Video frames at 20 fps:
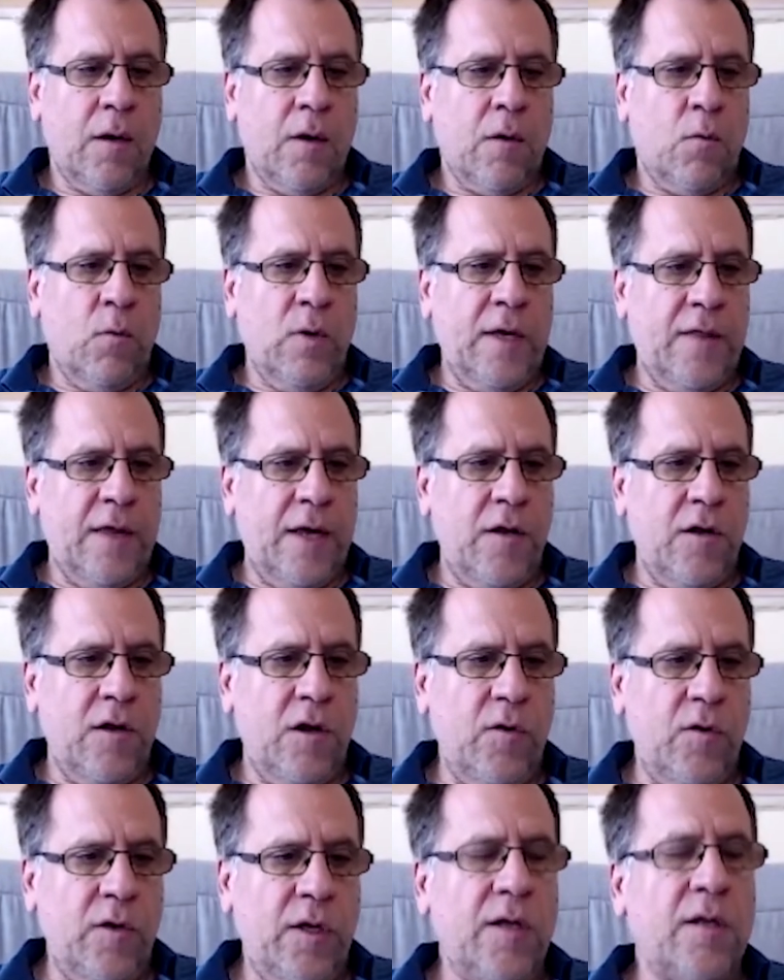We then
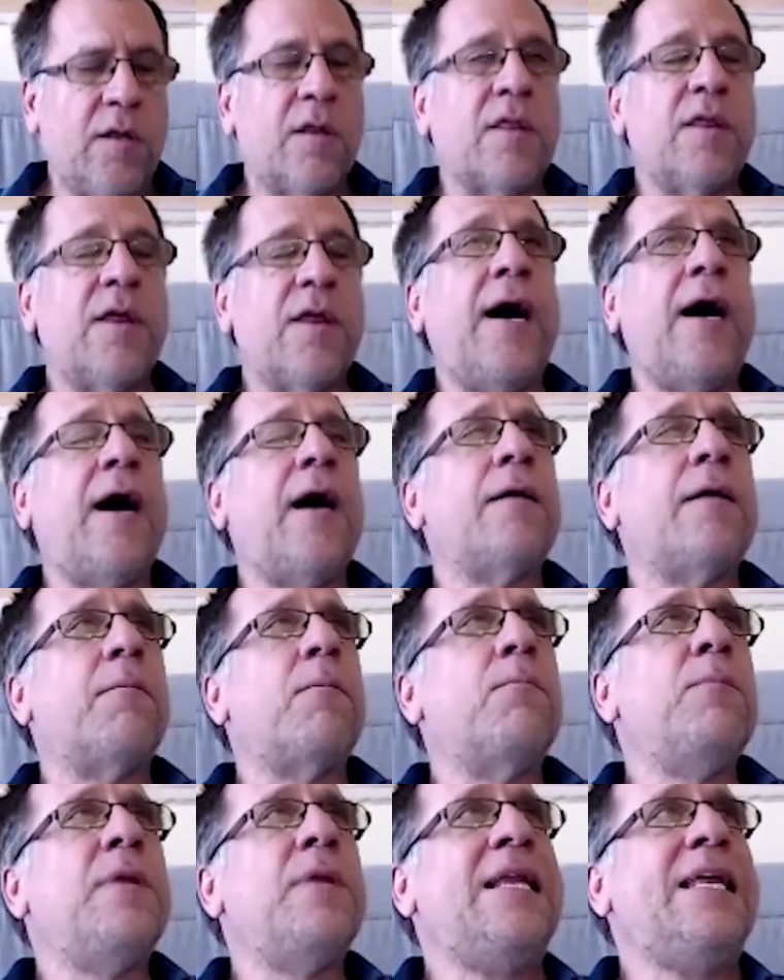noted that
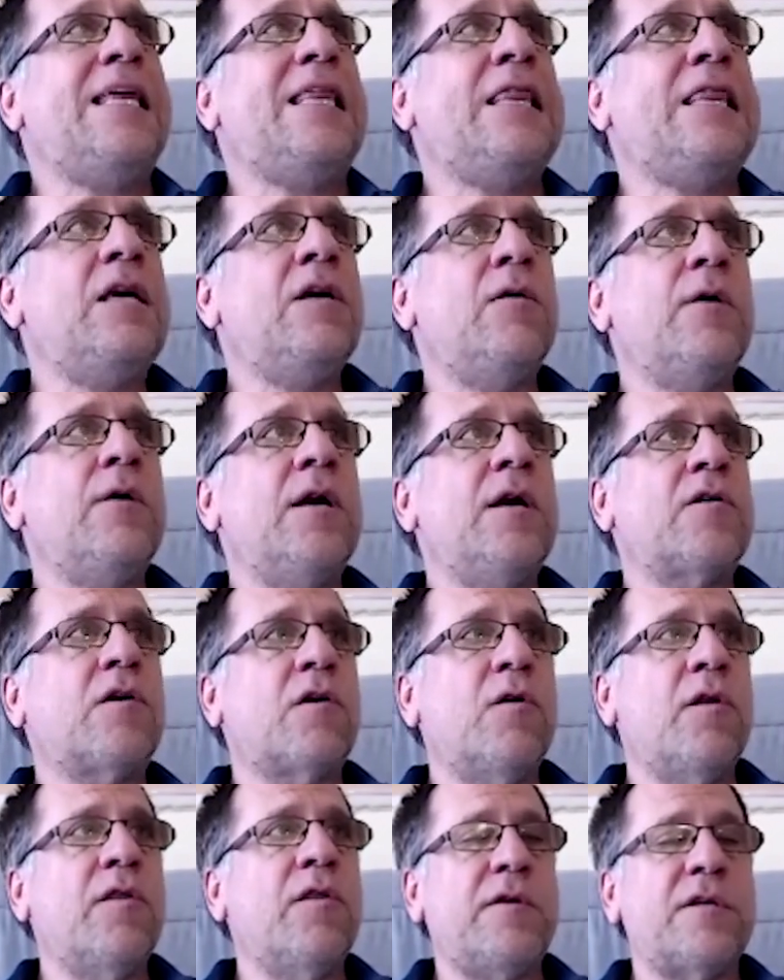many theory,
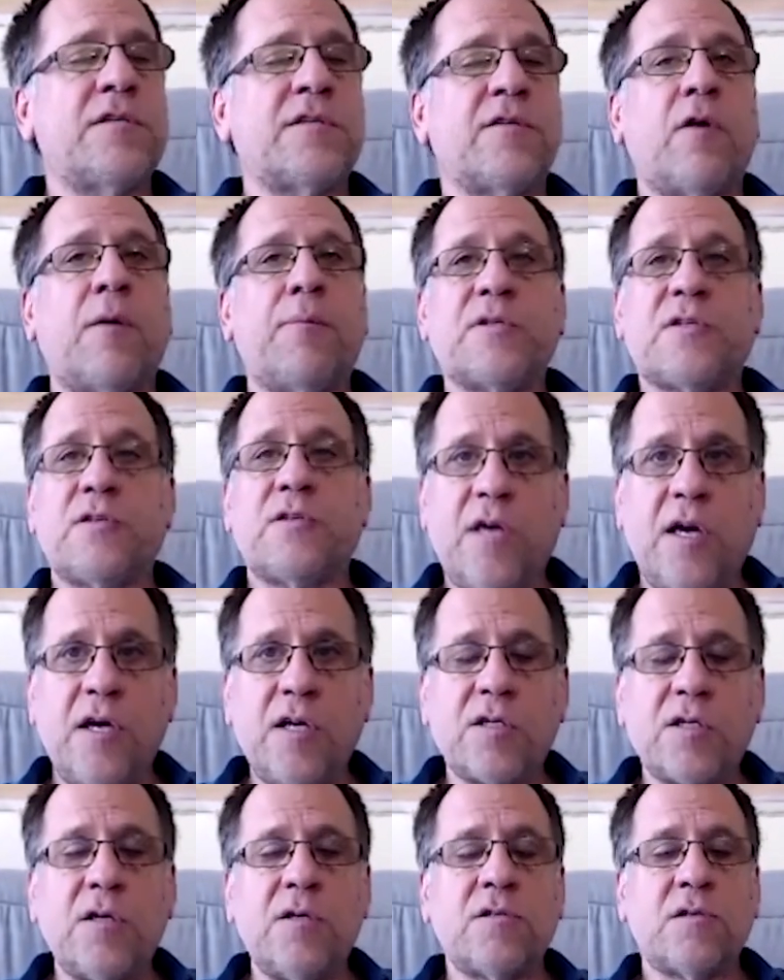current theories of
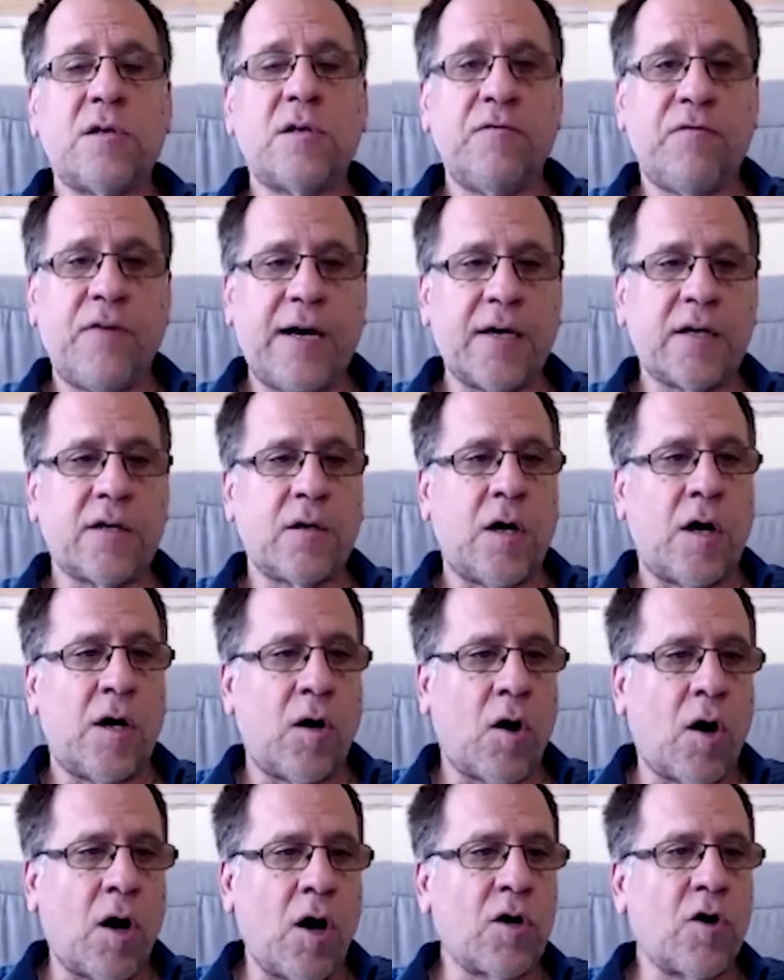representation, in fact,
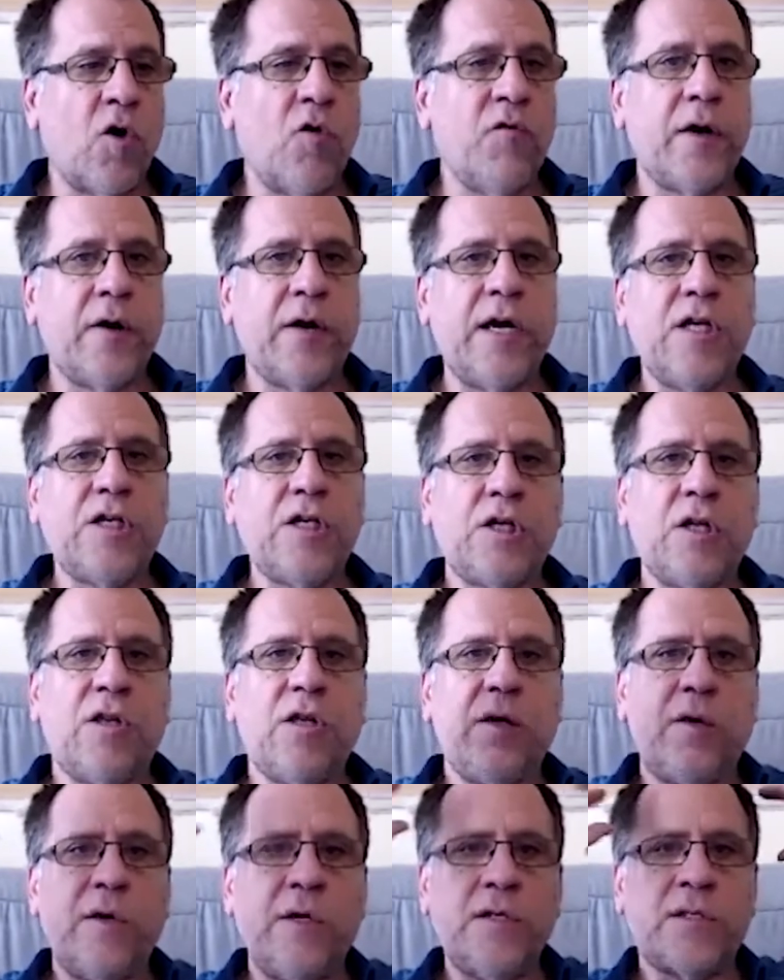are covariation
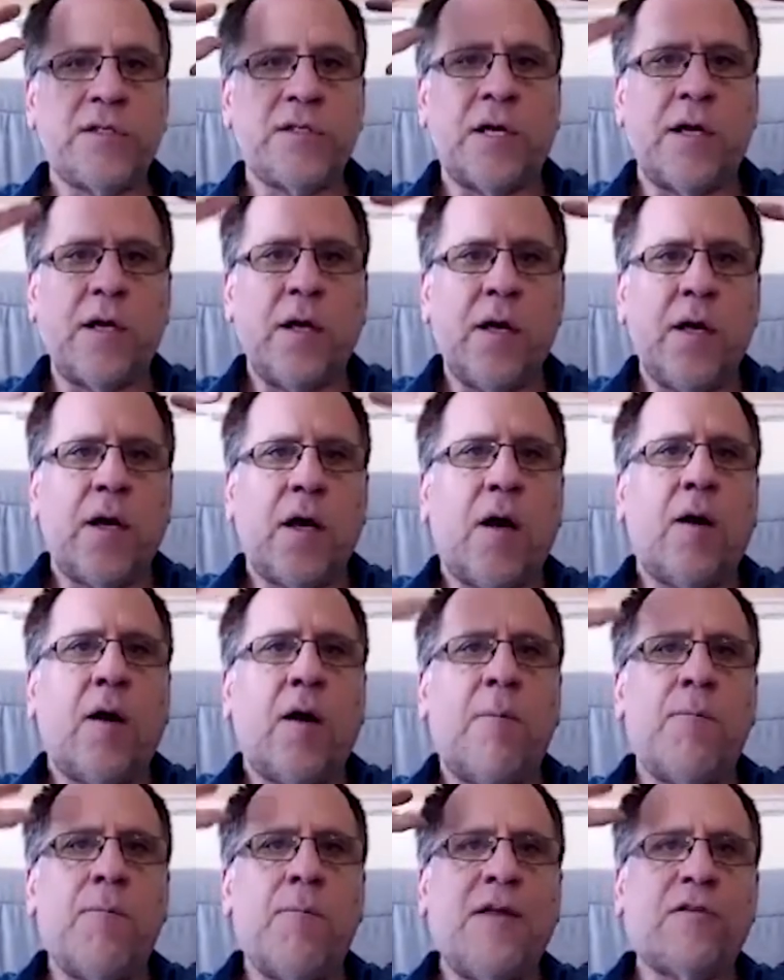theories that uh,
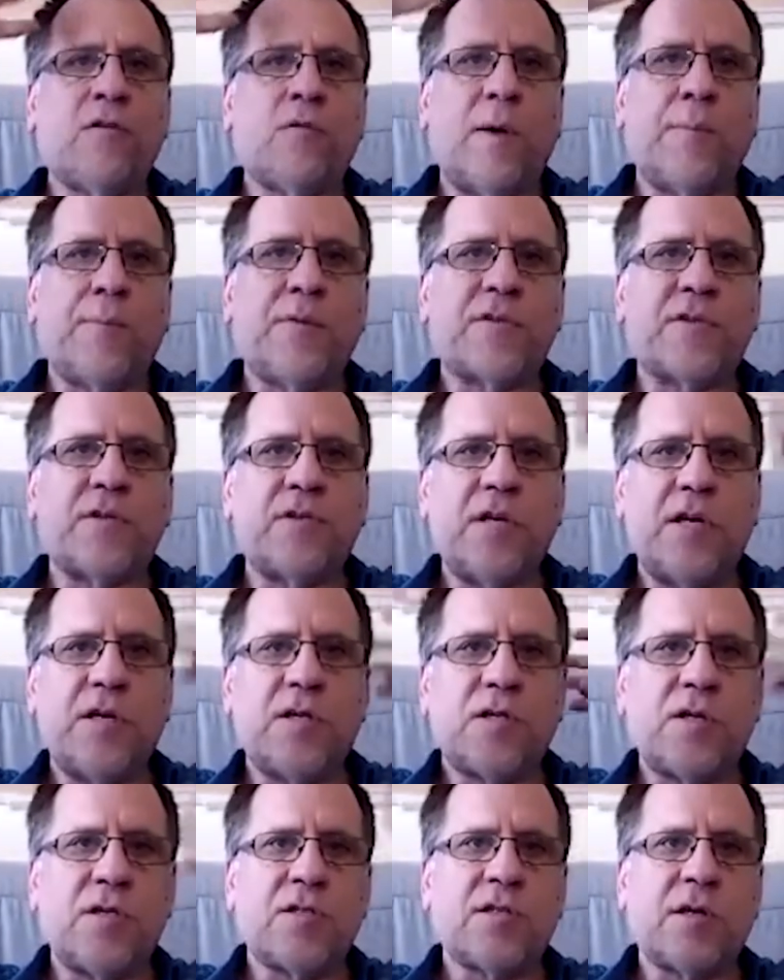a mental
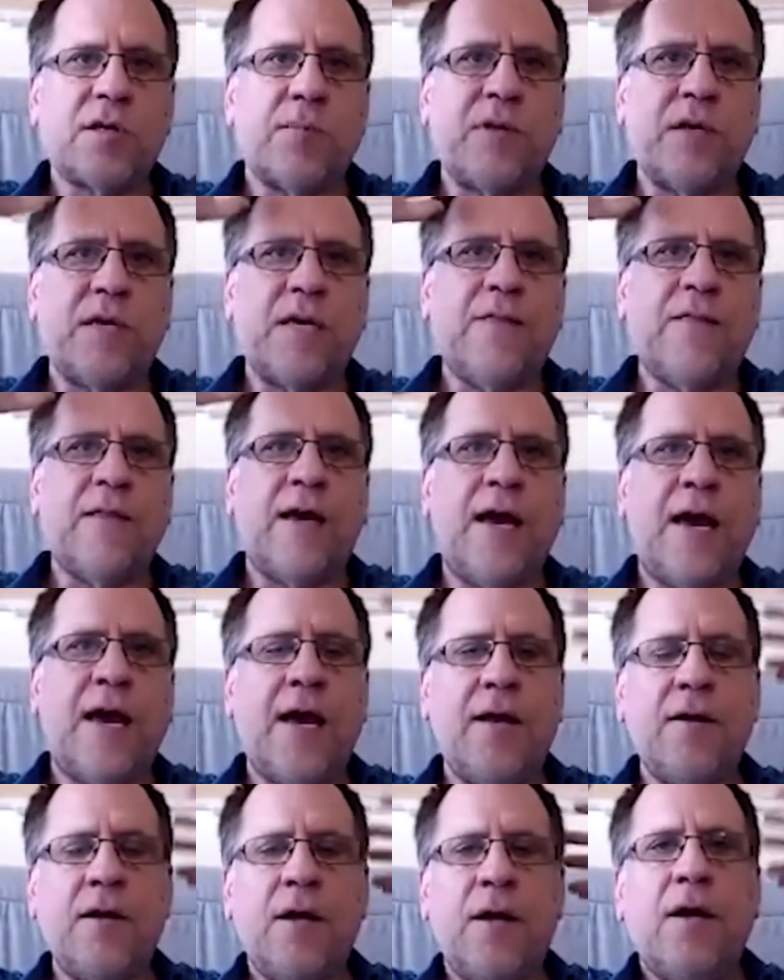representation is something in the
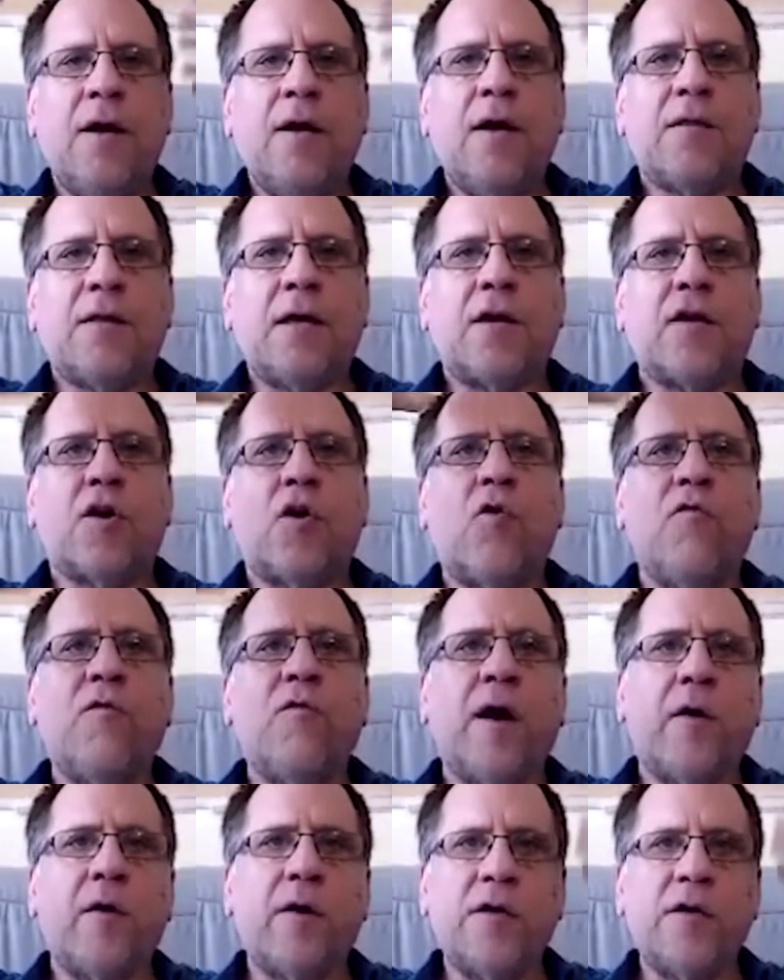head that
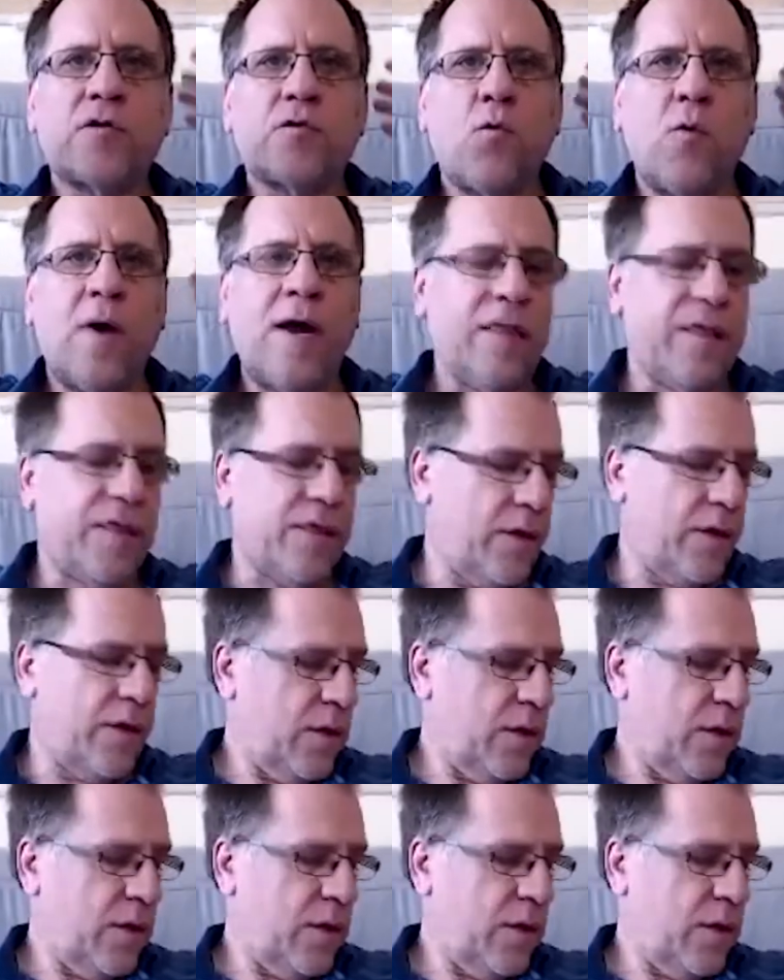covaries with